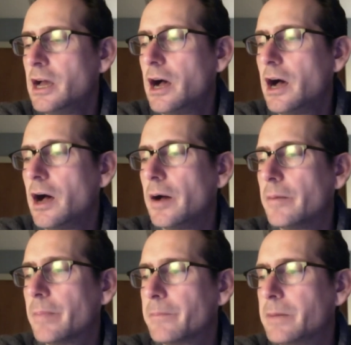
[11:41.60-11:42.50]

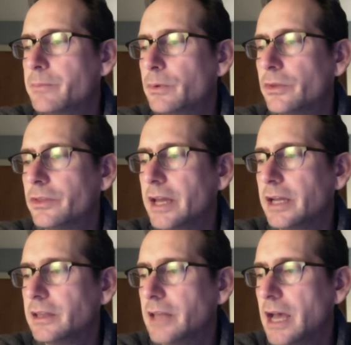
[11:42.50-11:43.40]
Um, people
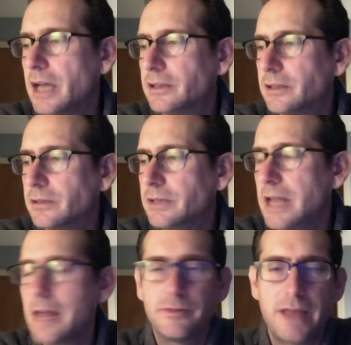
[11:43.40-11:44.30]
think that the
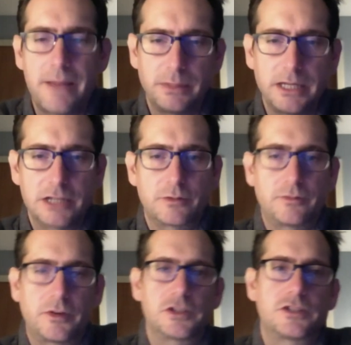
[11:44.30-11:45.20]
name of that place
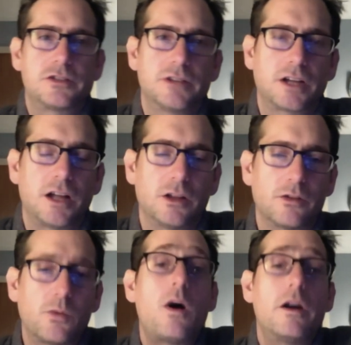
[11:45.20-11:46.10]
refers to the color of
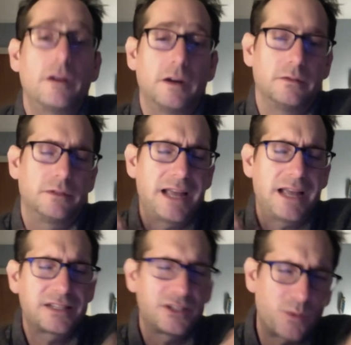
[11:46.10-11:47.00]
the water, and
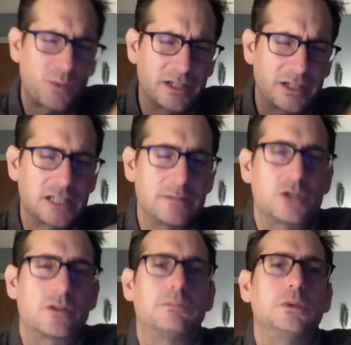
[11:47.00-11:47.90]
Catskills water tends to be
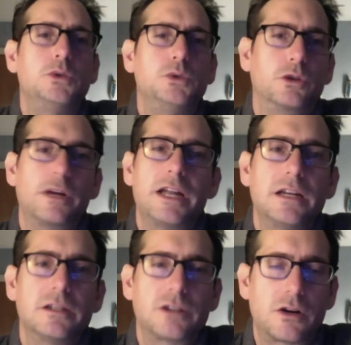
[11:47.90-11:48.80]
sort of blue,
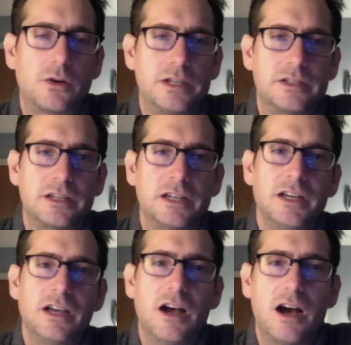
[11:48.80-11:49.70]
green, turquoise
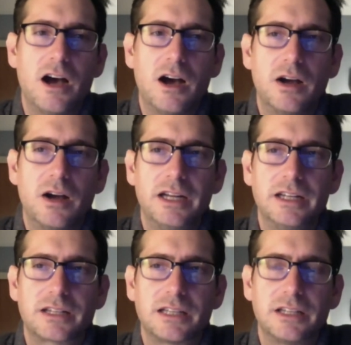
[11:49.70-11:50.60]
uh, in
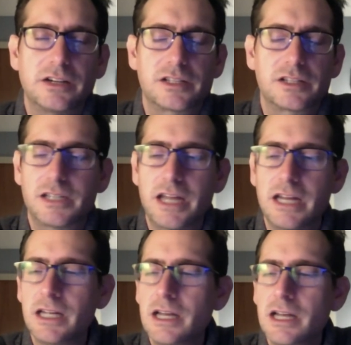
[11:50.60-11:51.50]
its clearest
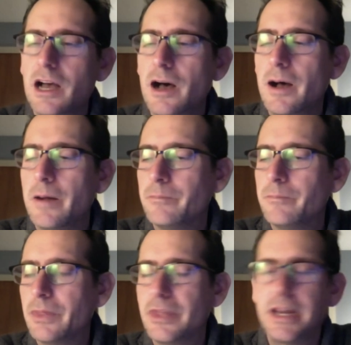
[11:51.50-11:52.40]
state. Um,
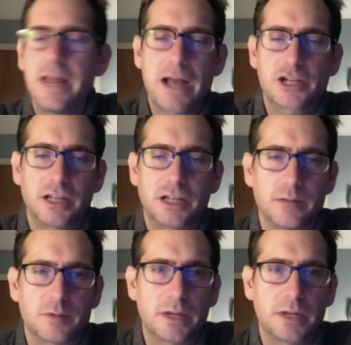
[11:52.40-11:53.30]
but the name actually
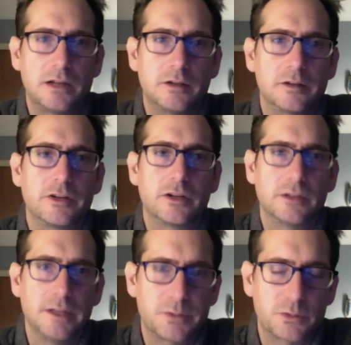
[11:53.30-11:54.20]
comes from the color of your
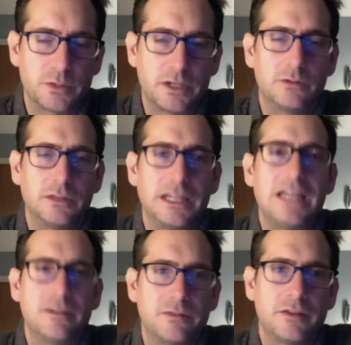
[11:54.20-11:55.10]
lips when you
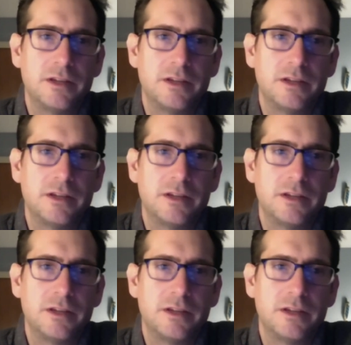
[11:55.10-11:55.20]
leave,